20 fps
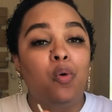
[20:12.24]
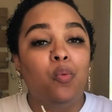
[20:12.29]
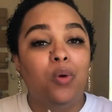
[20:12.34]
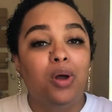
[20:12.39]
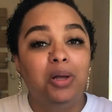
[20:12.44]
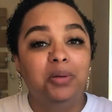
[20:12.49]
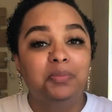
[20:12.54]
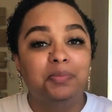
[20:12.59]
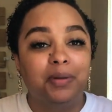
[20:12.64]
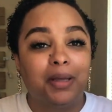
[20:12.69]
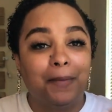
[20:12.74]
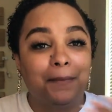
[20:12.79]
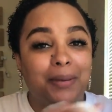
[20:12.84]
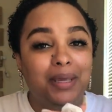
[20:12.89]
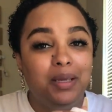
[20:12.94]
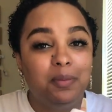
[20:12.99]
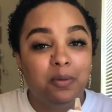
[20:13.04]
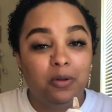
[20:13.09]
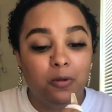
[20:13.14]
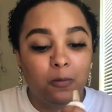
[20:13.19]
Well,
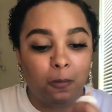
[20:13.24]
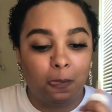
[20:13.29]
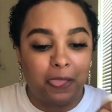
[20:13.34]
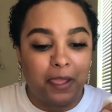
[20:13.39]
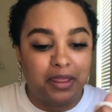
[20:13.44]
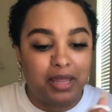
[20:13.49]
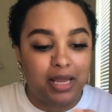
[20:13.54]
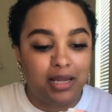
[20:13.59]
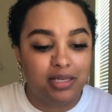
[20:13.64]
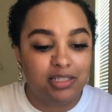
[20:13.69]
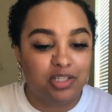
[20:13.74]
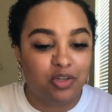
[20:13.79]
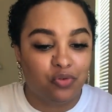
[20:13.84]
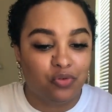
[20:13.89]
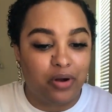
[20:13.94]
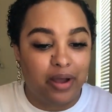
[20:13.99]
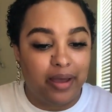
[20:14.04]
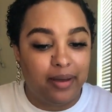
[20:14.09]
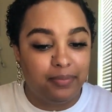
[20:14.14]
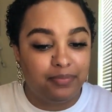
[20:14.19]
people, that is a
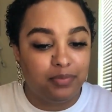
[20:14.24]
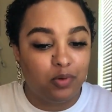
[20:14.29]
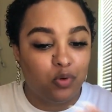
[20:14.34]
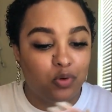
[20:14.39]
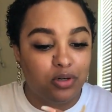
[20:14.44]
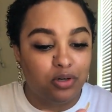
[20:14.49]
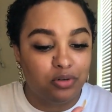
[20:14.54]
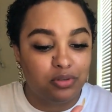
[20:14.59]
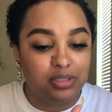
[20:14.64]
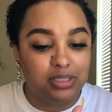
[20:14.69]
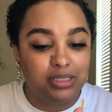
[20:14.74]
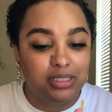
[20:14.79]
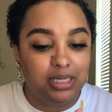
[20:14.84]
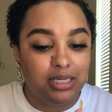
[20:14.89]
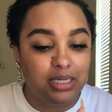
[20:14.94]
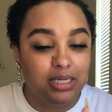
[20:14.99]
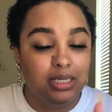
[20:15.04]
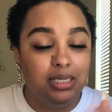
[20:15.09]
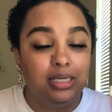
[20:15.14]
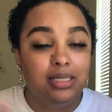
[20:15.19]
wrap on those
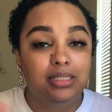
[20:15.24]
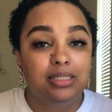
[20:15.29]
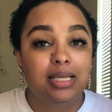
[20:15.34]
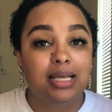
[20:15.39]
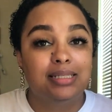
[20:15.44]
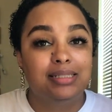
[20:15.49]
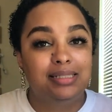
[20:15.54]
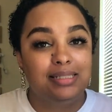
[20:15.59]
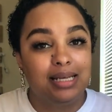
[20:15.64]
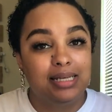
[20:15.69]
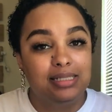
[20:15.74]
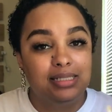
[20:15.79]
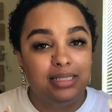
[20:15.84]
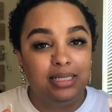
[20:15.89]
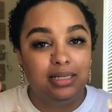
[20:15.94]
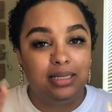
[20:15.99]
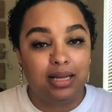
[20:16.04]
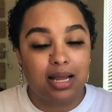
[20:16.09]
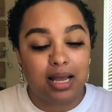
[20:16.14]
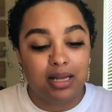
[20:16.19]
Denny's
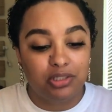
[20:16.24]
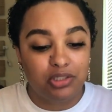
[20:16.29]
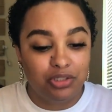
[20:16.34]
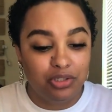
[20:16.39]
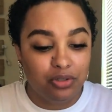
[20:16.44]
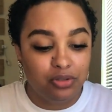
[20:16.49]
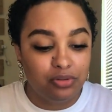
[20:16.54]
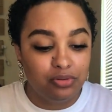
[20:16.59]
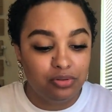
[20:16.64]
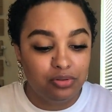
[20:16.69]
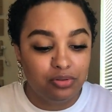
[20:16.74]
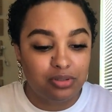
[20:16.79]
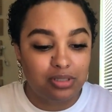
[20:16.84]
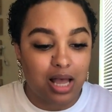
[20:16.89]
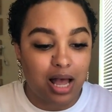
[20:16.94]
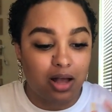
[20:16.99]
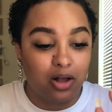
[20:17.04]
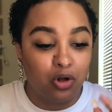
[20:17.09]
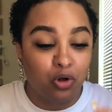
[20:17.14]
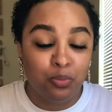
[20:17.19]
Zesty Nachos.
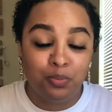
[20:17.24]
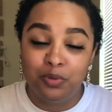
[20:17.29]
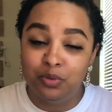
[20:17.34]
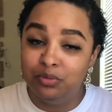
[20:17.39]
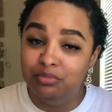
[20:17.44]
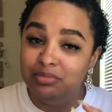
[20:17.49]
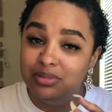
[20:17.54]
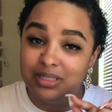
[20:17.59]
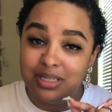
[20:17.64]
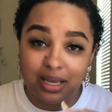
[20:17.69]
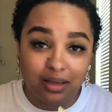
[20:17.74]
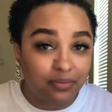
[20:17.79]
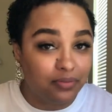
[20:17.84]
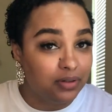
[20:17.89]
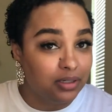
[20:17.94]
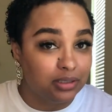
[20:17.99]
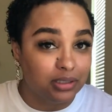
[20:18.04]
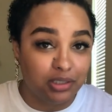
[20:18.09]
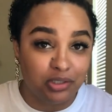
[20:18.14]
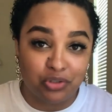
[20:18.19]
I hope you
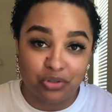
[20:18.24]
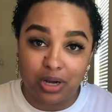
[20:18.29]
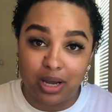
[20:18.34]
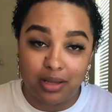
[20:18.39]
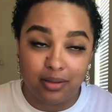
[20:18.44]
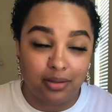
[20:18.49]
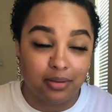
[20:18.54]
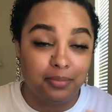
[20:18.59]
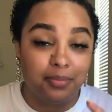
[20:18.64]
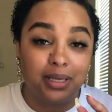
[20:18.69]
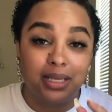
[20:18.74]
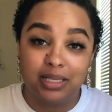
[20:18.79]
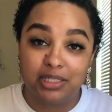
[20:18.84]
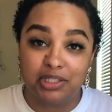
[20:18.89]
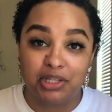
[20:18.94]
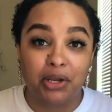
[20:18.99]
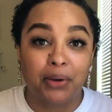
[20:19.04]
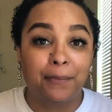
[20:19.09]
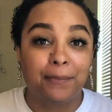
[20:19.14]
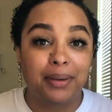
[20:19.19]
definitely try them because
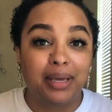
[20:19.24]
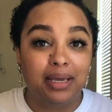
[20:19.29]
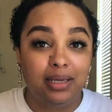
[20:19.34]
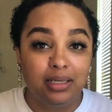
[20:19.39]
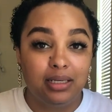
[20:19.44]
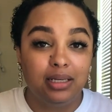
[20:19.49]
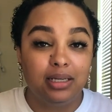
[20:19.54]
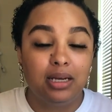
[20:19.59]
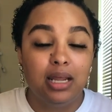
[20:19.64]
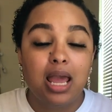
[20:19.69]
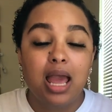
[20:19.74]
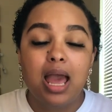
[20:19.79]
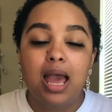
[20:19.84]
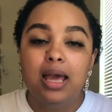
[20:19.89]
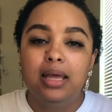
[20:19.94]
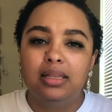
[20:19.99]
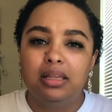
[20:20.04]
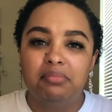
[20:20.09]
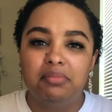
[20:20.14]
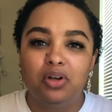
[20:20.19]
they're banging.
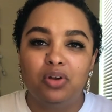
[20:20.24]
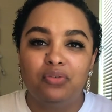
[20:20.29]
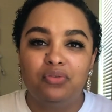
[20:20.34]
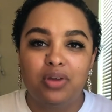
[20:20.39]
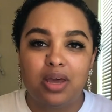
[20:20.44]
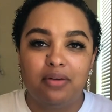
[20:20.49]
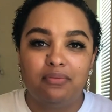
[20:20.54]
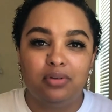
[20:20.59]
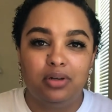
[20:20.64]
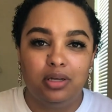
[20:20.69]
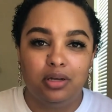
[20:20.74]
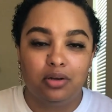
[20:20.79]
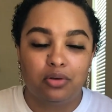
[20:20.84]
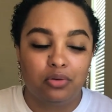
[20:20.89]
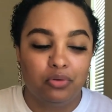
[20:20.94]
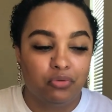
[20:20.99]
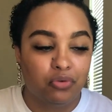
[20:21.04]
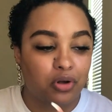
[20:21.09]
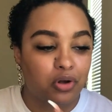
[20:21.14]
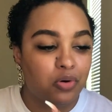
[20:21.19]
Let me know if you have any
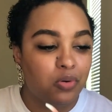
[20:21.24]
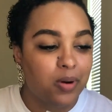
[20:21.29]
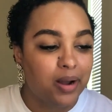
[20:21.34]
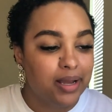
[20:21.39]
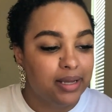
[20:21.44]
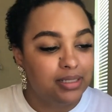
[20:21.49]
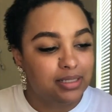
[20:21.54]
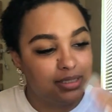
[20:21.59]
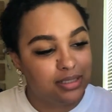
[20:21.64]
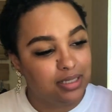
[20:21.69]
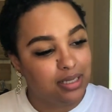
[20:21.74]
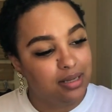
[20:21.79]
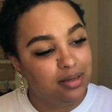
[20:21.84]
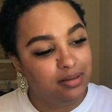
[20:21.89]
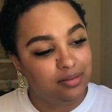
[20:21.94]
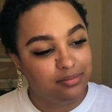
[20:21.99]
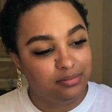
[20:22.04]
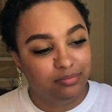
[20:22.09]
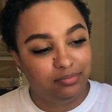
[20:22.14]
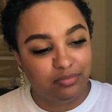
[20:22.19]
requests.
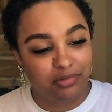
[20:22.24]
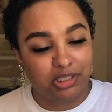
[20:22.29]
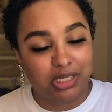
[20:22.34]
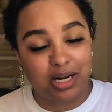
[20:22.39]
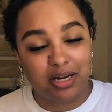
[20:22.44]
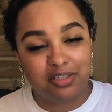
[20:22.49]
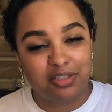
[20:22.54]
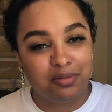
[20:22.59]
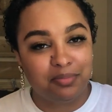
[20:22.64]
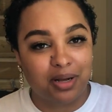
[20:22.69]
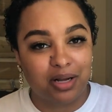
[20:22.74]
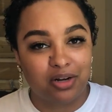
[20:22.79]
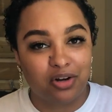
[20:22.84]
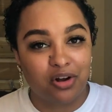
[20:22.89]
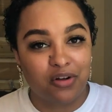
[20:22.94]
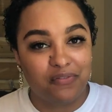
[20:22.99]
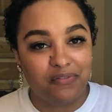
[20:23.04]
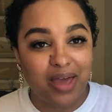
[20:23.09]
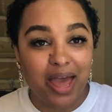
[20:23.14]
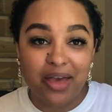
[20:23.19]
Shout out to my
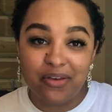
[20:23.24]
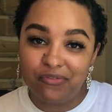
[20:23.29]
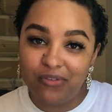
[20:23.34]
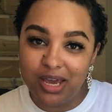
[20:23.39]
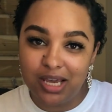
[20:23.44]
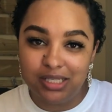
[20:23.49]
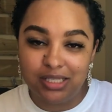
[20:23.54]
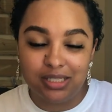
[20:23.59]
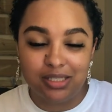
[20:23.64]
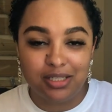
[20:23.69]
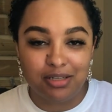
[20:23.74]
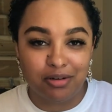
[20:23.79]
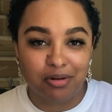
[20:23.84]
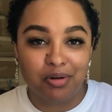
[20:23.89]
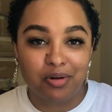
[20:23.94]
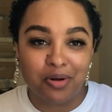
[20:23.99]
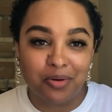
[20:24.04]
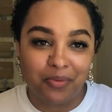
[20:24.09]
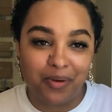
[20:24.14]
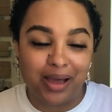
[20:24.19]
girl Fat Faces here
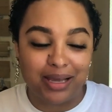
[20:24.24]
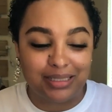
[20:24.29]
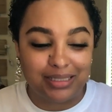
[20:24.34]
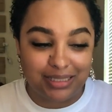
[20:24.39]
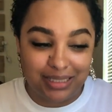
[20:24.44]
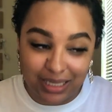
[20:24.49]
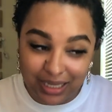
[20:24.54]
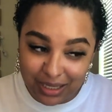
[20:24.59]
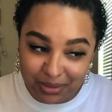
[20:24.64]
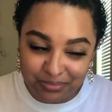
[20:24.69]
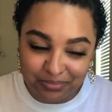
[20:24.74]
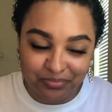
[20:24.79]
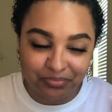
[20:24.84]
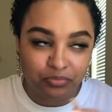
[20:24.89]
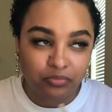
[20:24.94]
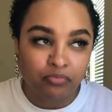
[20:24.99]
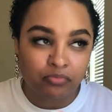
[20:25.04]
on the YT.